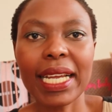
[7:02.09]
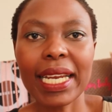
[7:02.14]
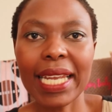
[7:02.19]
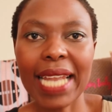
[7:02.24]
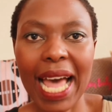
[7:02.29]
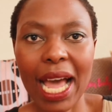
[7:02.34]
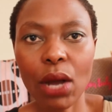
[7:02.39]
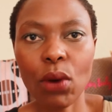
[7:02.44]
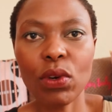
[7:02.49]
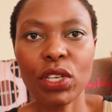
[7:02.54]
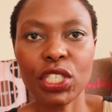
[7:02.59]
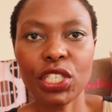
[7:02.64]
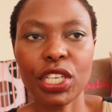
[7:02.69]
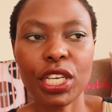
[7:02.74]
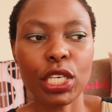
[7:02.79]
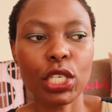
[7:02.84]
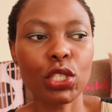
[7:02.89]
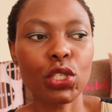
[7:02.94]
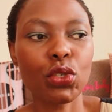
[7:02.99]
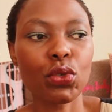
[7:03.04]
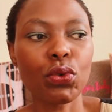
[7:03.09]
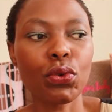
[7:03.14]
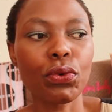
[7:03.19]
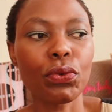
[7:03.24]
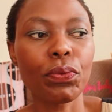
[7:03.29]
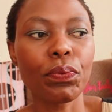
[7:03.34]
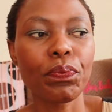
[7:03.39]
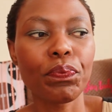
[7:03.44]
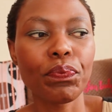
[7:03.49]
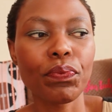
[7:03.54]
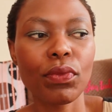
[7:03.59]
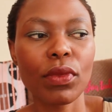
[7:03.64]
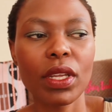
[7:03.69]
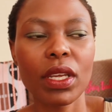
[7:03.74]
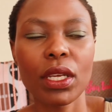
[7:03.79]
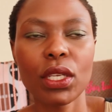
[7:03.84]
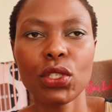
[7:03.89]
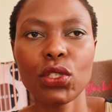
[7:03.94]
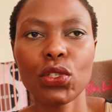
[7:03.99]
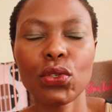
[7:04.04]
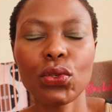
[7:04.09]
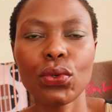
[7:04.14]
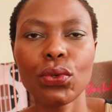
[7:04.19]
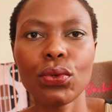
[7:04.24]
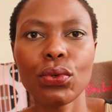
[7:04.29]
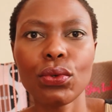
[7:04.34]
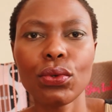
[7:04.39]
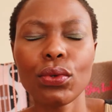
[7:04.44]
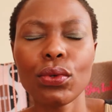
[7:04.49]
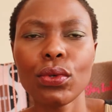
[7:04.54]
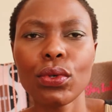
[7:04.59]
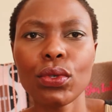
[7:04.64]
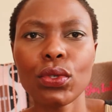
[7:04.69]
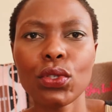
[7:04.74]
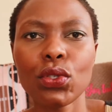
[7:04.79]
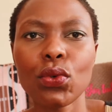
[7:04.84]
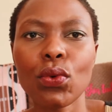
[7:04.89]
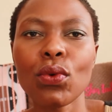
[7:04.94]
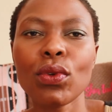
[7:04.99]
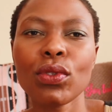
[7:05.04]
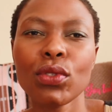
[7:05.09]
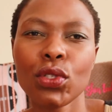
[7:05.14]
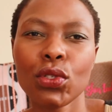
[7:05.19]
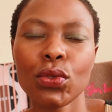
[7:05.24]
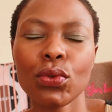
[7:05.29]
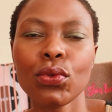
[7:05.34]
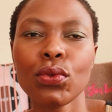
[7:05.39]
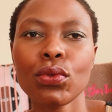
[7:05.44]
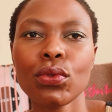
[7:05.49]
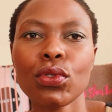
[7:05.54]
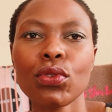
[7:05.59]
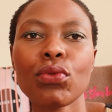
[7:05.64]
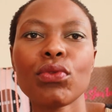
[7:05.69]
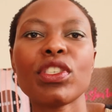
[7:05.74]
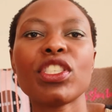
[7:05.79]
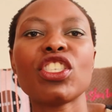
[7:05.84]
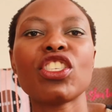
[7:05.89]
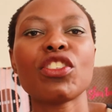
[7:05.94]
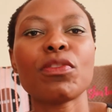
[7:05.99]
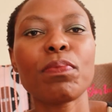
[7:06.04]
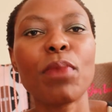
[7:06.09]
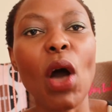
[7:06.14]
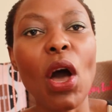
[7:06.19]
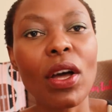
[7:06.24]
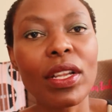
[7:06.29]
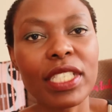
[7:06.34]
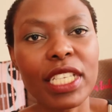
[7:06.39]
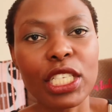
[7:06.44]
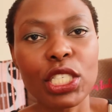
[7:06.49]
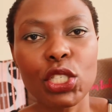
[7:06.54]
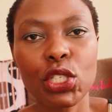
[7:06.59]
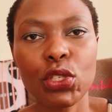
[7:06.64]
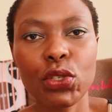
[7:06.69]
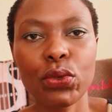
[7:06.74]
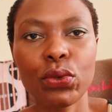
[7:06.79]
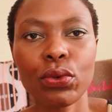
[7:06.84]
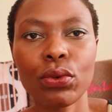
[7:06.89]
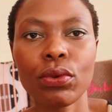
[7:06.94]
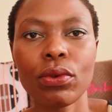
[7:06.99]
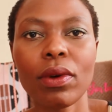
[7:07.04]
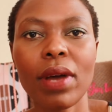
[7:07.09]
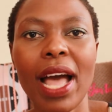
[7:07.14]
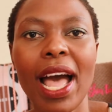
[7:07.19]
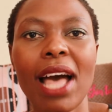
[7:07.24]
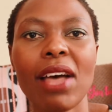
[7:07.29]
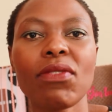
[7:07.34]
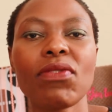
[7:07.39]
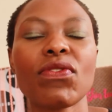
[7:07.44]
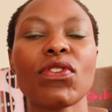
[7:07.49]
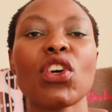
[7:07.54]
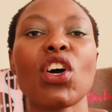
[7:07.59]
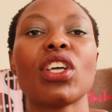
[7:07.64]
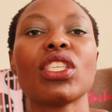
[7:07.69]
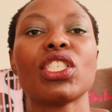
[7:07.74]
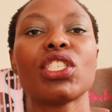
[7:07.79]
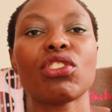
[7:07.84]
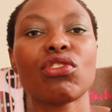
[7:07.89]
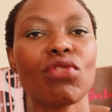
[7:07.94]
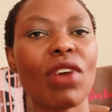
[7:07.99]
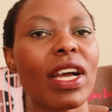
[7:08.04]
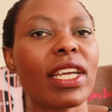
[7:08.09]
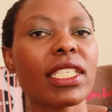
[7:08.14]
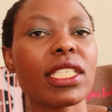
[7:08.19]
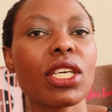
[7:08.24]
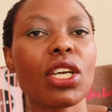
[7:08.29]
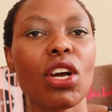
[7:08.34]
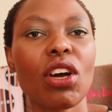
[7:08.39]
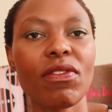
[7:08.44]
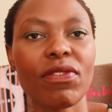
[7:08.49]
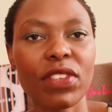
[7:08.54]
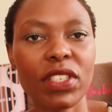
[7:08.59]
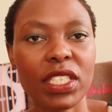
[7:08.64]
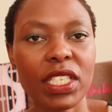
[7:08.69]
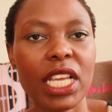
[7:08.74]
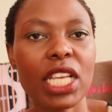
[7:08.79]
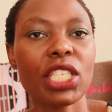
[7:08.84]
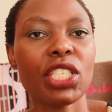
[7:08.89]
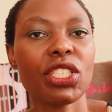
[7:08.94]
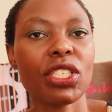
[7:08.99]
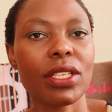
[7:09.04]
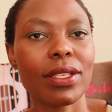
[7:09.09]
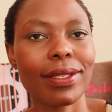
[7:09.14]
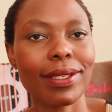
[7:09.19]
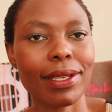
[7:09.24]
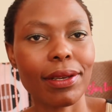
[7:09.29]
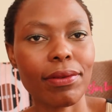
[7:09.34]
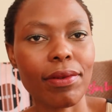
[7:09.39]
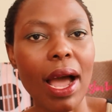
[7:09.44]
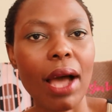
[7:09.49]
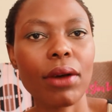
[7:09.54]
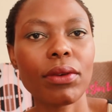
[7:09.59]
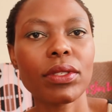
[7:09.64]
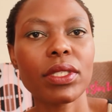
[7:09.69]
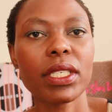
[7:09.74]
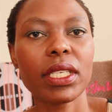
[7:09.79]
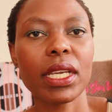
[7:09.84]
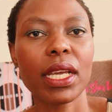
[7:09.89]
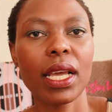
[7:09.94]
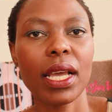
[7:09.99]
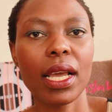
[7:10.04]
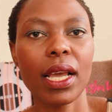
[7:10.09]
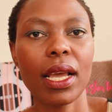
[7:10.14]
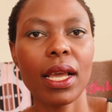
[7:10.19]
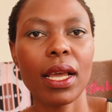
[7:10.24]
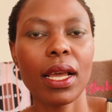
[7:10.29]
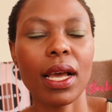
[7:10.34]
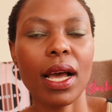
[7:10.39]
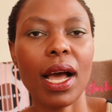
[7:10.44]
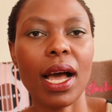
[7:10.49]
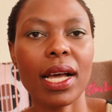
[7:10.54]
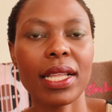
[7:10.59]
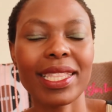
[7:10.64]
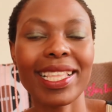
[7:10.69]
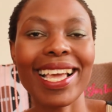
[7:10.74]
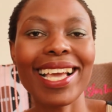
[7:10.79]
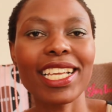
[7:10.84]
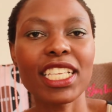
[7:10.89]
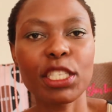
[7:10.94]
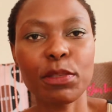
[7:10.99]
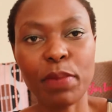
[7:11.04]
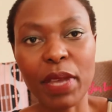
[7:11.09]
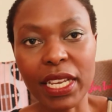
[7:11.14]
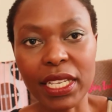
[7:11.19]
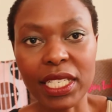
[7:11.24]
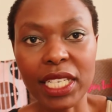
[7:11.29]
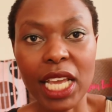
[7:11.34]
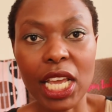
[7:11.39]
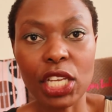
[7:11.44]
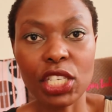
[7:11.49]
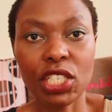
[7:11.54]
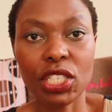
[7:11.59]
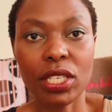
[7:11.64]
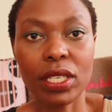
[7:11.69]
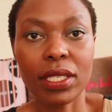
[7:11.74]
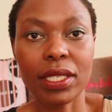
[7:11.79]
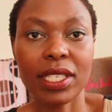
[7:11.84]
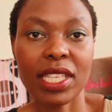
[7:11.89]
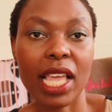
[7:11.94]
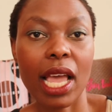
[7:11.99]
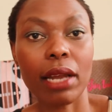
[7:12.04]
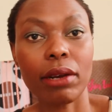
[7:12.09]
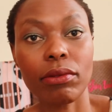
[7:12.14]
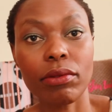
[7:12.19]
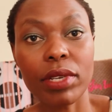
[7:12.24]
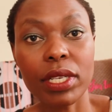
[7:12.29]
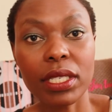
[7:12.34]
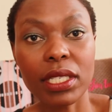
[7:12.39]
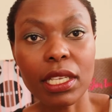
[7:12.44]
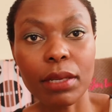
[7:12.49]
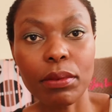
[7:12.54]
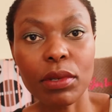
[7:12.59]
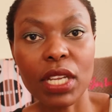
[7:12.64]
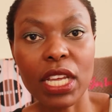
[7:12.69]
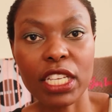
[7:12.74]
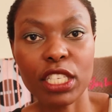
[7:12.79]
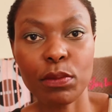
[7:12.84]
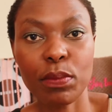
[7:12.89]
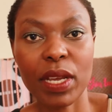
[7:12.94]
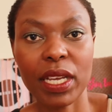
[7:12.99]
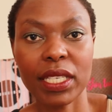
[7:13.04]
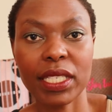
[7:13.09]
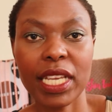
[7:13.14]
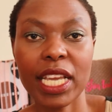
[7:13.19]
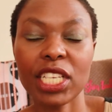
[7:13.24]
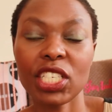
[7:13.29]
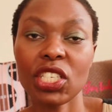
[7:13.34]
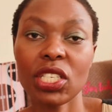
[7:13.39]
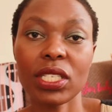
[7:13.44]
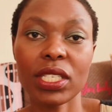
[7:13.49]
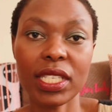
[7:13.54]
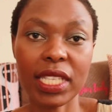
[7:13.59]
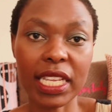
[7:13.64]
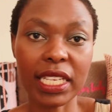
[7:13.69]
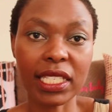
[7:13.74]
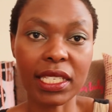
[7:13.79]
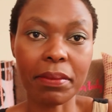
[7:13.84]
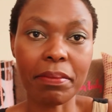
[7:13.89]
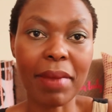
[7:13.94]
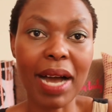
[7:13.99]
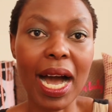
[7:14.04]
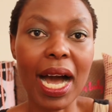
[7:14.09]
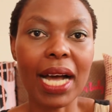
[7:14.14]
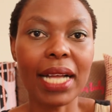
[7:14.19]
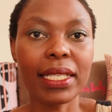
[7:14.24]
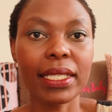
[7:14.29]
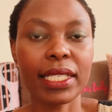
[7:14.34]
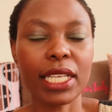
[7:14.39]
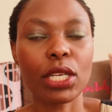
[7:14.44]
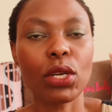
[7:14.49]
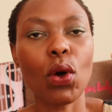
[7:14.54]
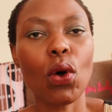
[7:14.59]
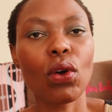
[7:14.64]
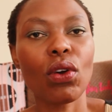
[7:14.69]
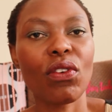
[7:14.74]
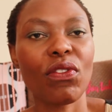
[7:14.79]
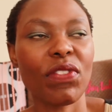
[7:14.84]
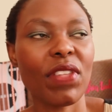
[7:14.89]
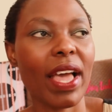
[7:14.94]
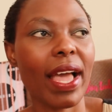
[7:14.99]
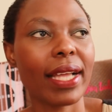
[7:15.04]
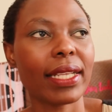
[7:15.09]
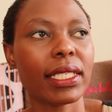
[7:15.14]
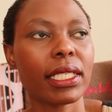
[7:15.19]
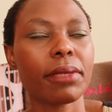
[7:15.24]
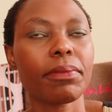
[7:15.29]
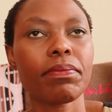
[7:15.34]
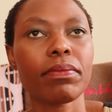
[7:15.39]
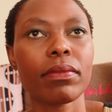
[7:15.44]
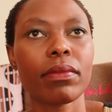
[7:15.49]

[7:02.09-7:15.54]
languaging to to to to to respond and to have constructing conversations around uh, the expectations the unreasonable expectations the demands and all of that